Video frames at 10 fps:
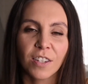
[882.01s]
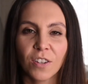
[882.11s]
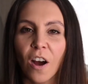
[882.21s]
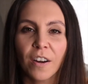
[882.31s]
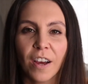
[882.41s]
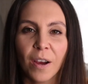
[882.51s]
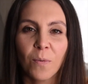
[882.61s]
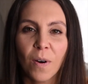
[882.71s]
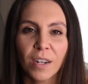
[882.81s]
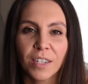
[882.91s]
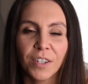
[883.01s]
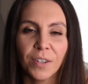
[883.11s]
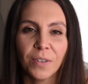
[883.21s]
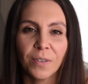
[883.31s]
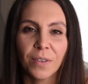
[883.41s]
Scott and I want
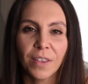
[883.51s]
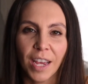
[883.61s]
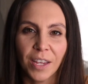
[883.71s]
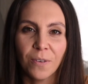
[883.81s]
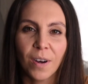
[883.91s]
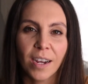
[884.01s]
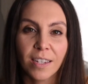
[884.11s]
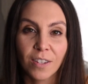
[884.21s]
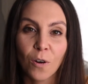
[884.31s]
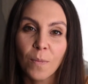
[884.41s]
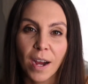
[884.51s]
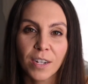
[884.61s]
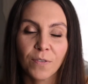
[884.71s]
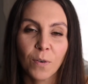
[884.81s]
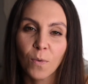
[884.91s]
to thank you guys so
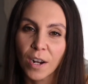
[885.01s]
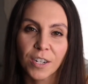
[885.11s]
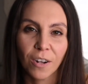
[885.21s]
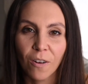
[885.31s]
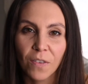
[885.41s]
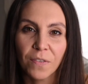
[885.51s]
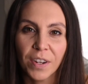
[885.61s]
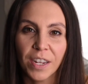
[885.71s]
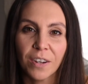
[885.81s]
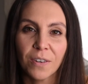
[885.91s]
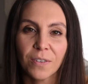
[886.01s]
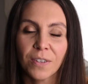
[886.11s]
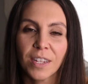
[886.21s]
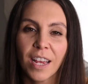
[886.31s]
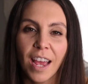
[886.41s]
much for watching all the
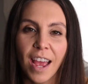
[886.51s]
videos